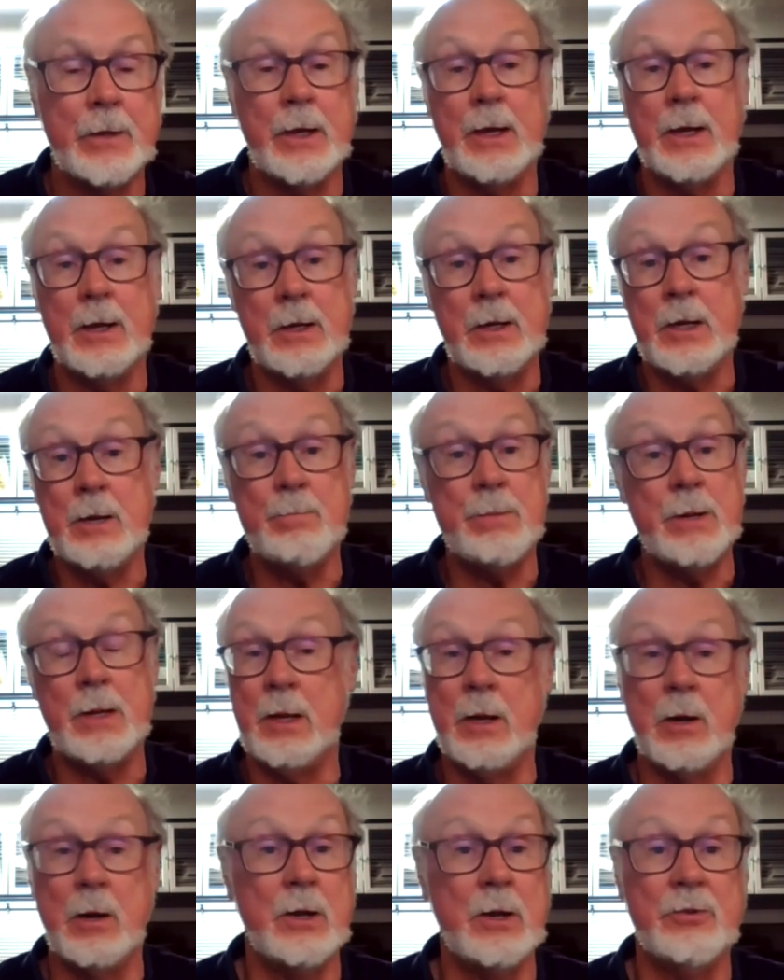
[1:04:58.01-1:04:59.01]
And
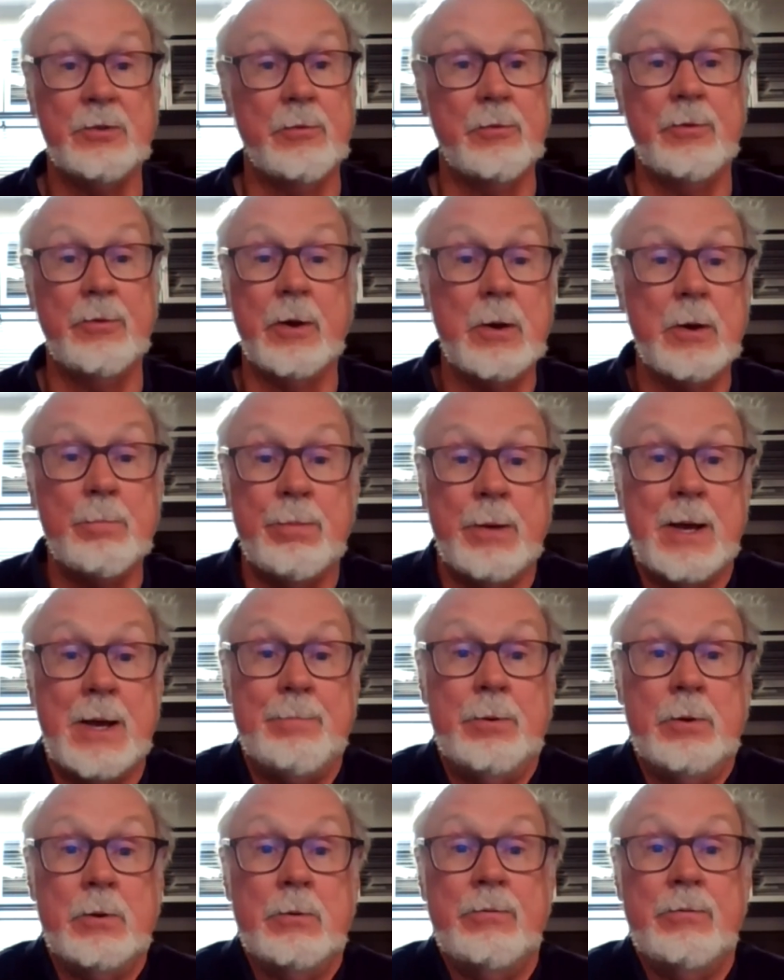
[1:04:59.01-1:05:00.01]
he's a very
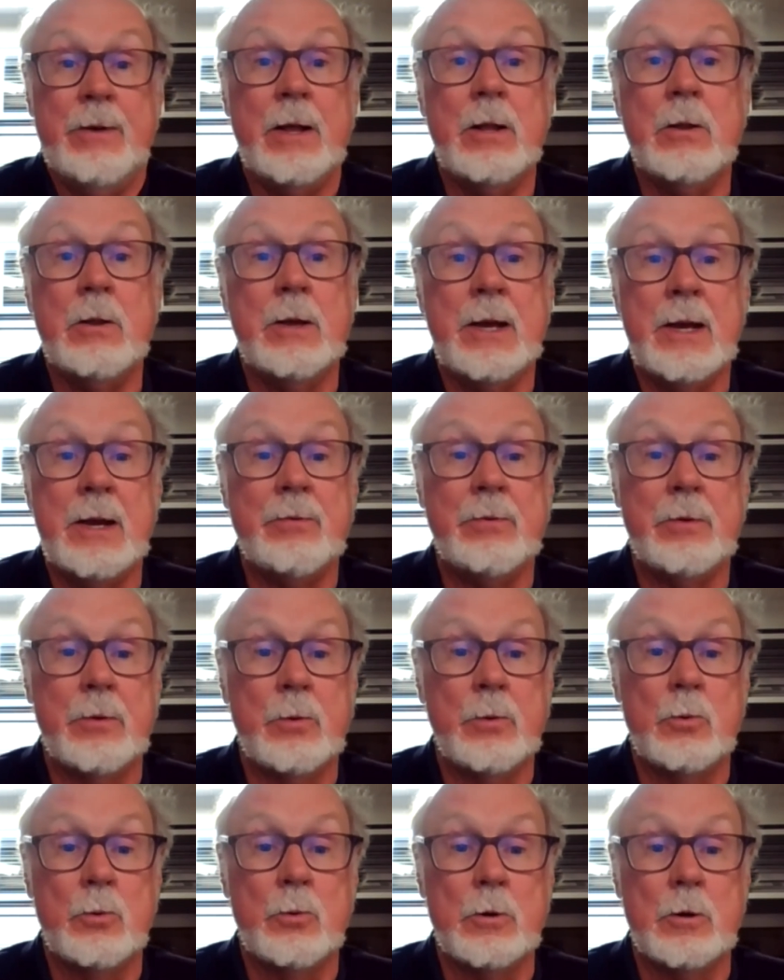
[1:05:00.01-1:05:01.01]
popular fellow after
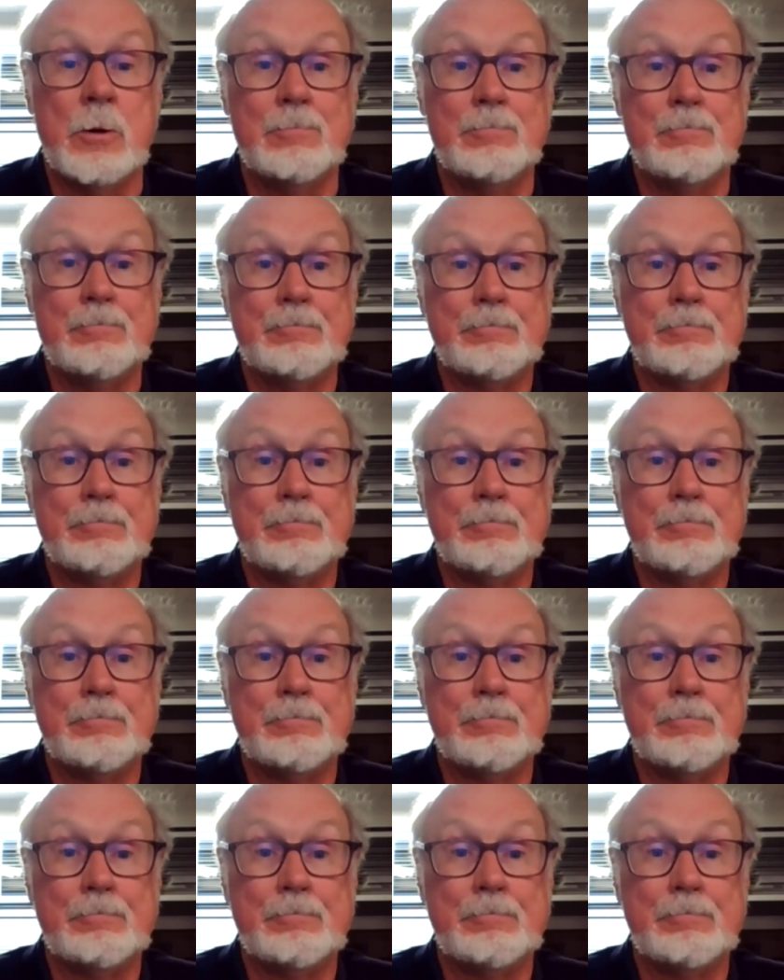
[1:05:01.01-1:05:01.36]
the war.